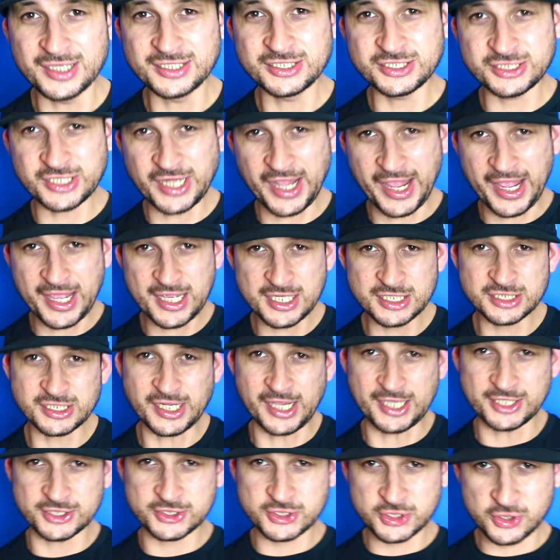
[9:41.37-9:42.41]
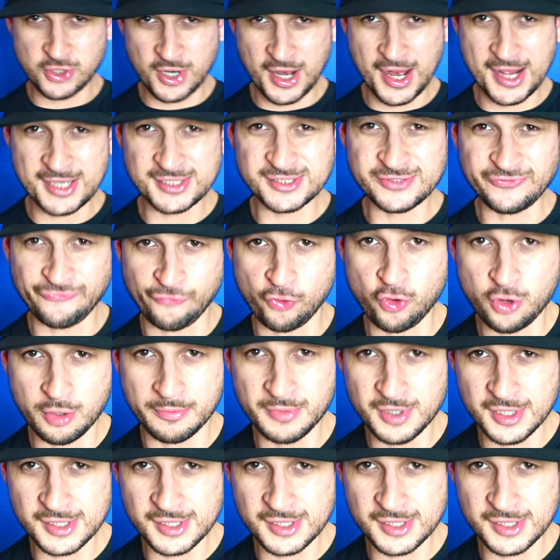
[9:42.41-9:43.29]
change and transform